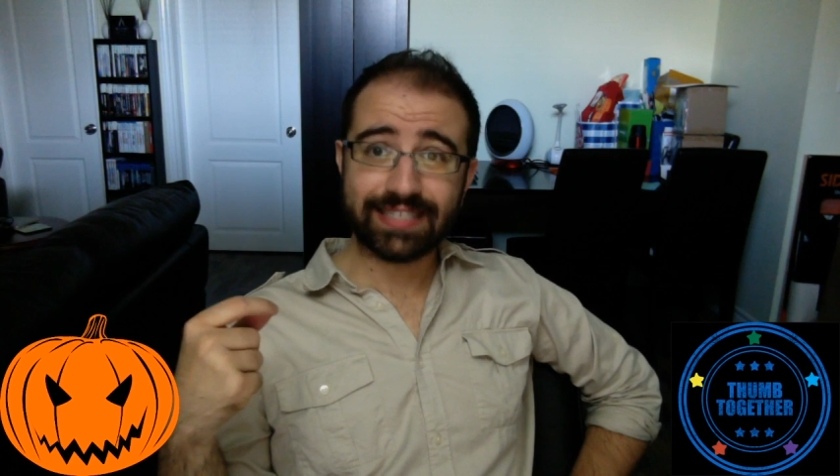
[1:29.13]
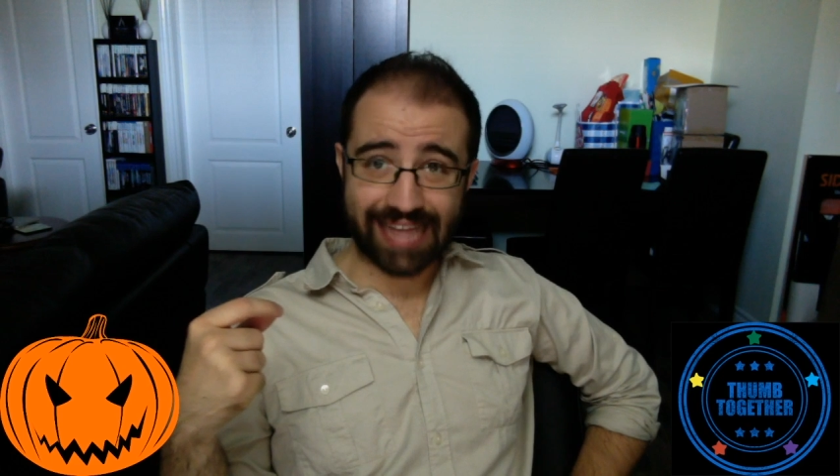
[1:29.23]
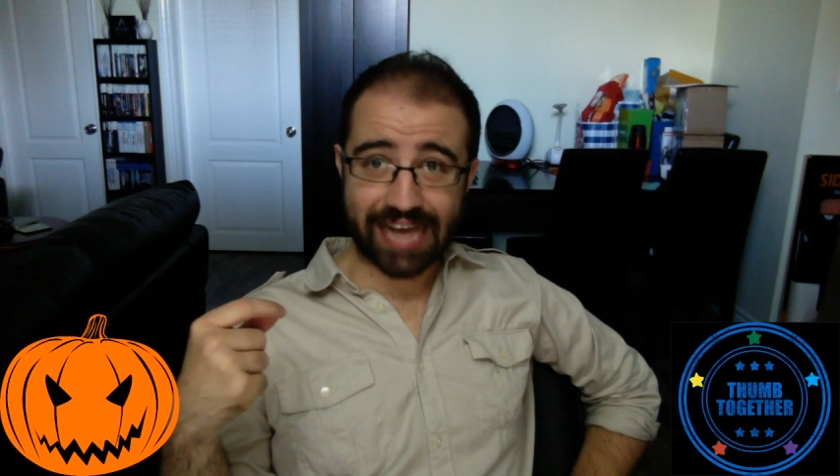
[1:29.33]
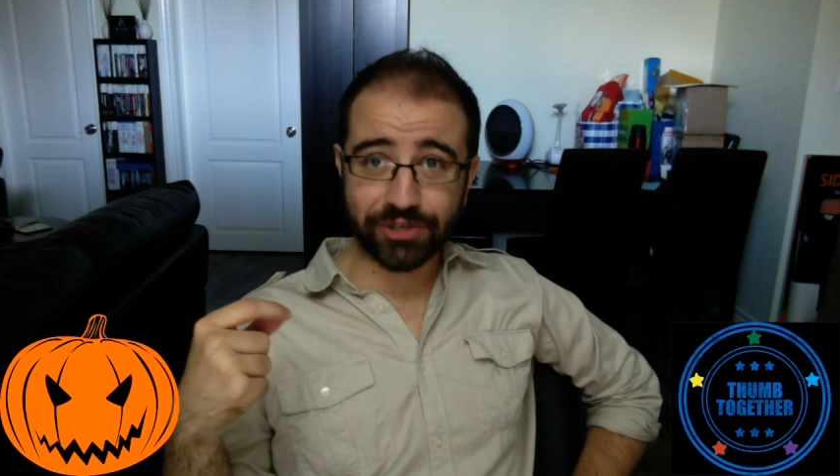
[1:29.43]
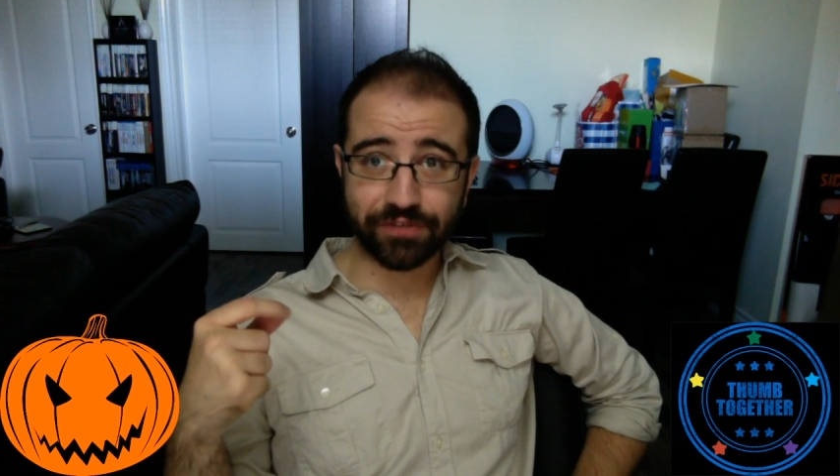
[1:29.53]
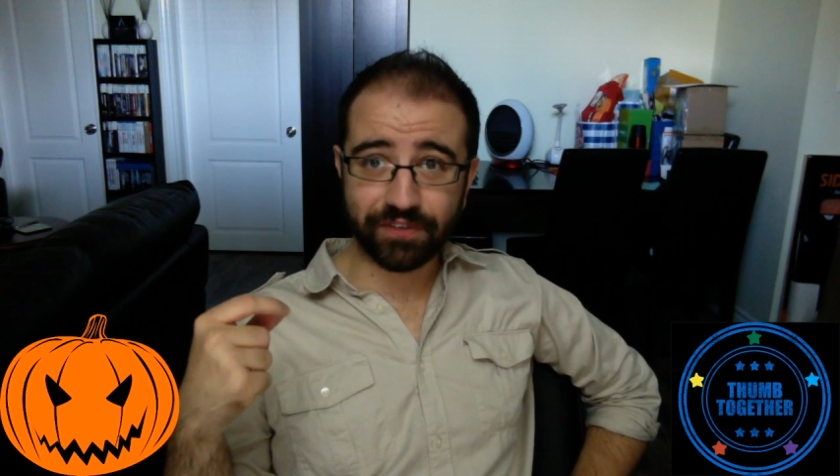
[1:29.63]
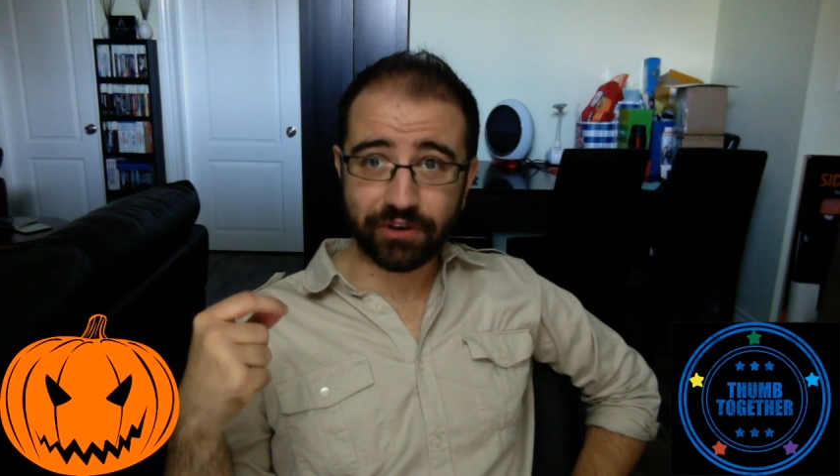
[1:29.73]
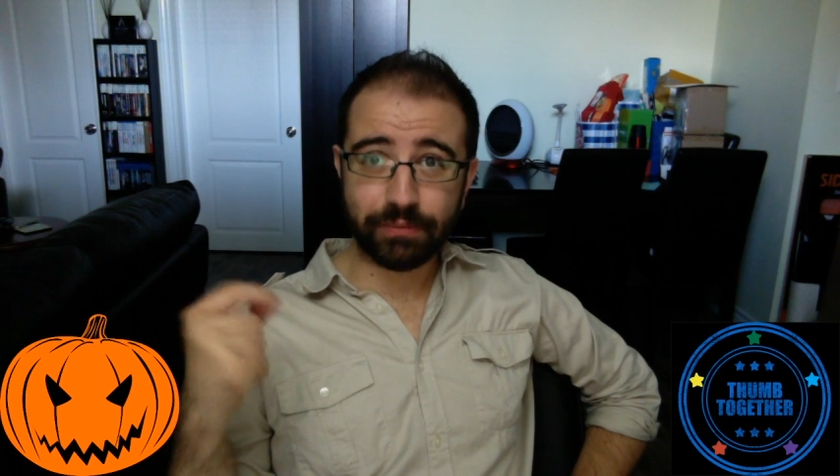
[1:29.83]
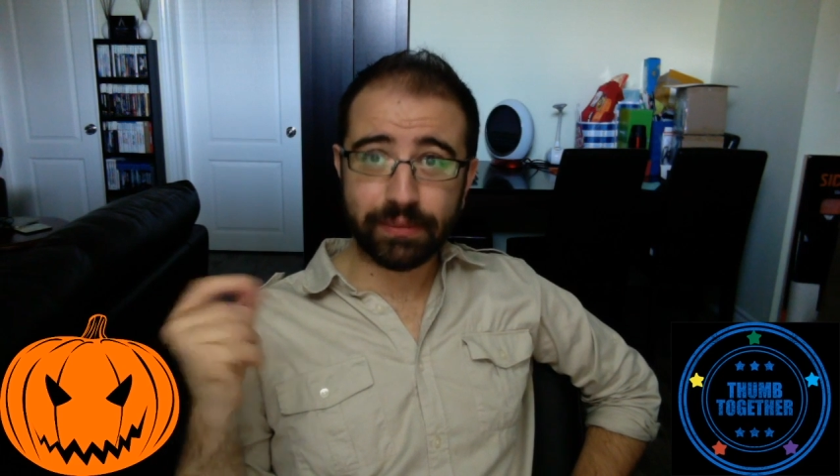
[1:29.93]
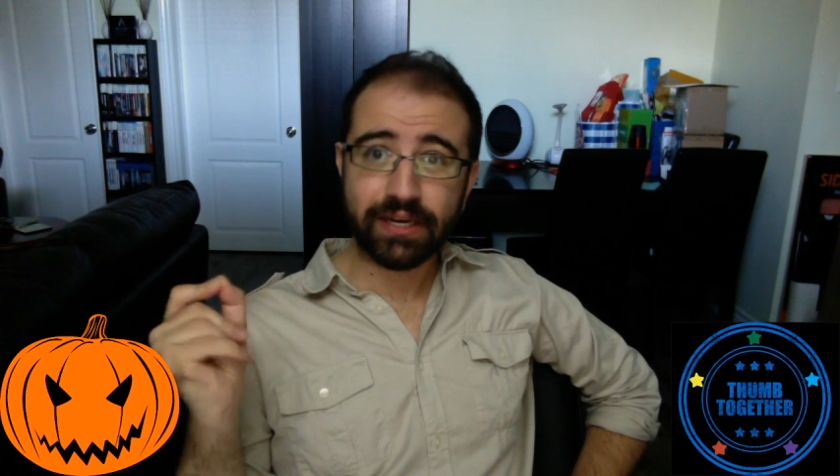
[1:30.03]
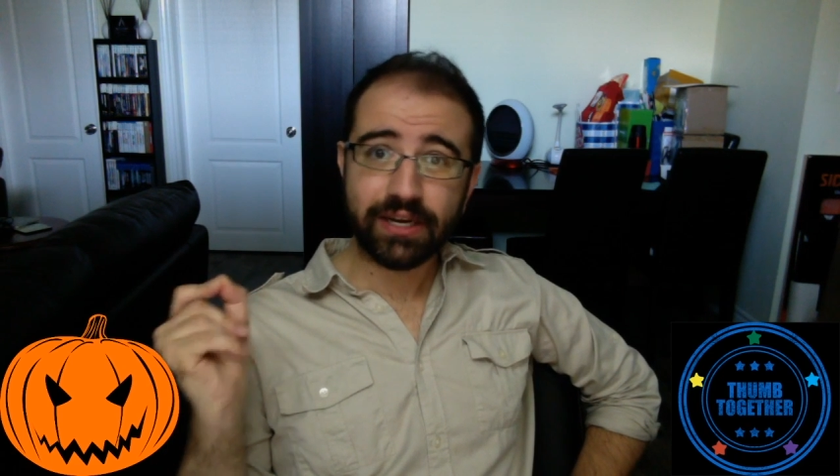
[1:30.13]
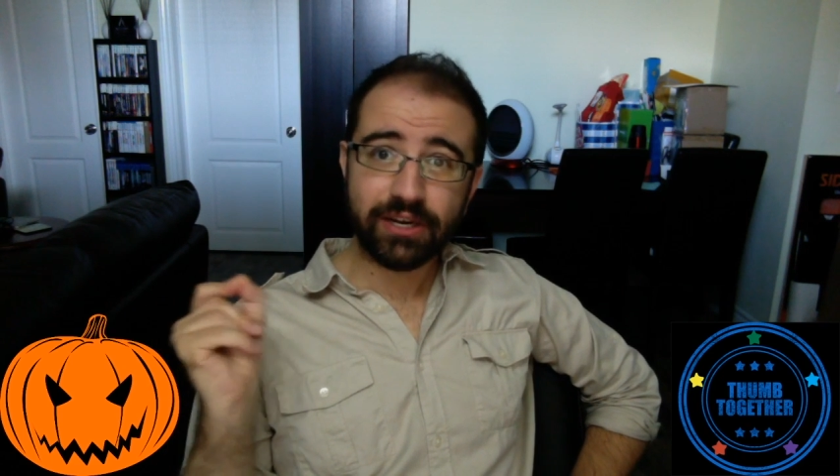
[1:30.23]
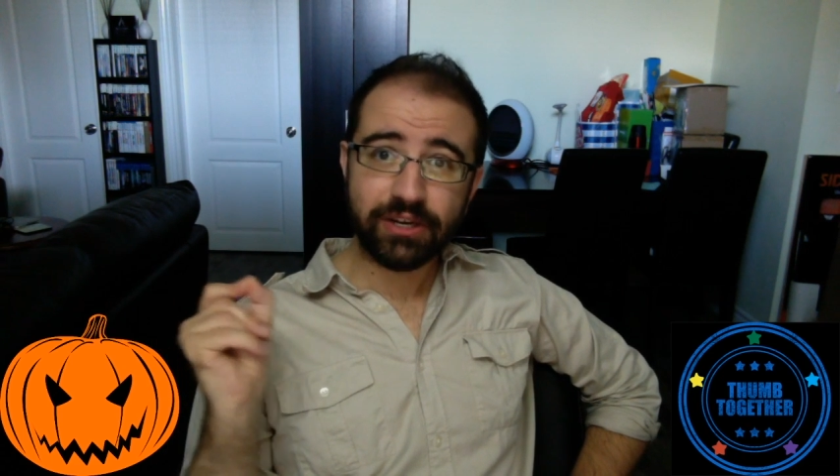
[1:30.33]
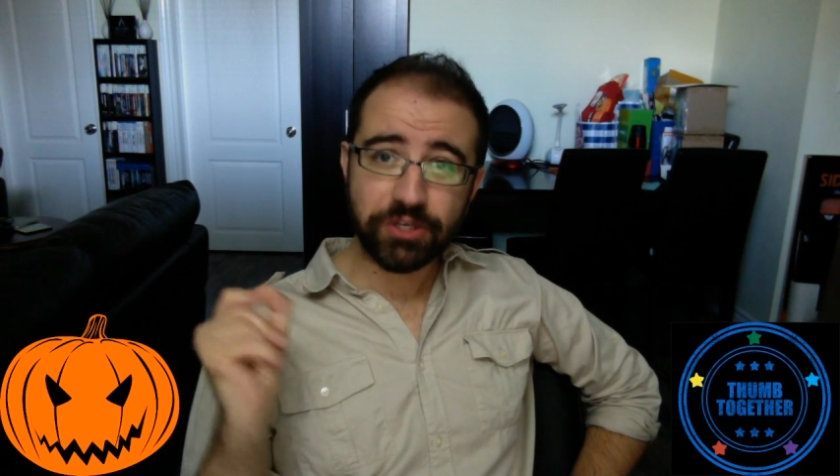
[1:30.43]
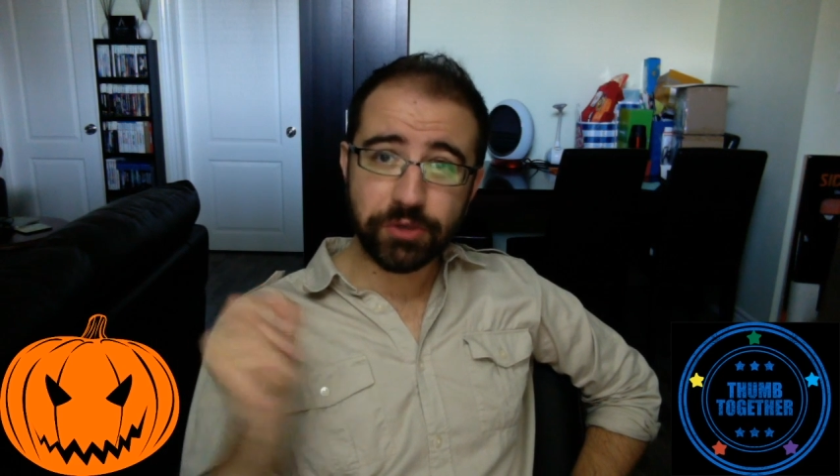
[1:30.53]
slasher film
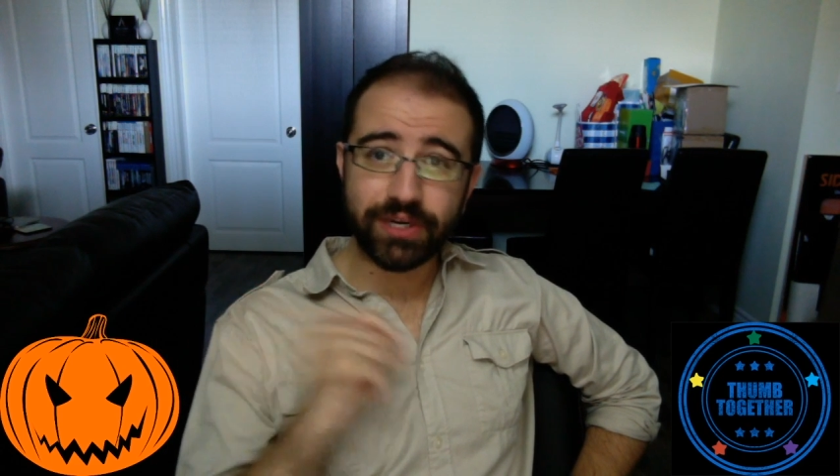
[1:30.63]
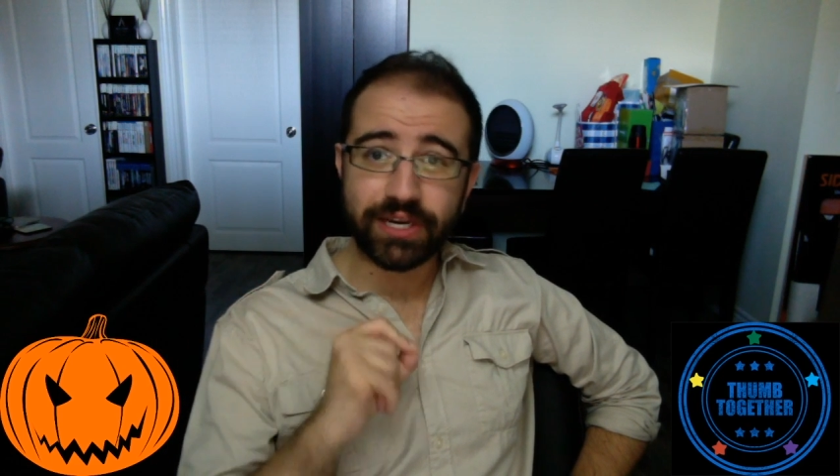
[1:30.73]
to